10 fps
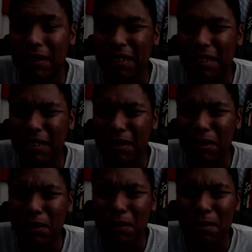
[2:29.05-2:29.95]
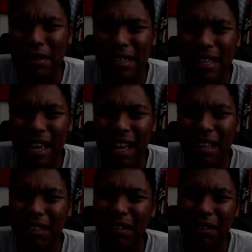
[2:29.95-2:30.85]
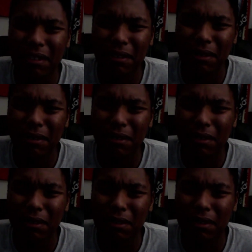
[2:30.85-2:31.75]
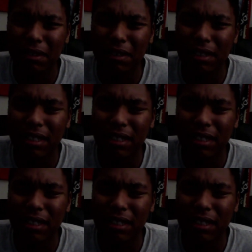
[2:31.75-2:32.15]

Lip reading: Is it Newcastle?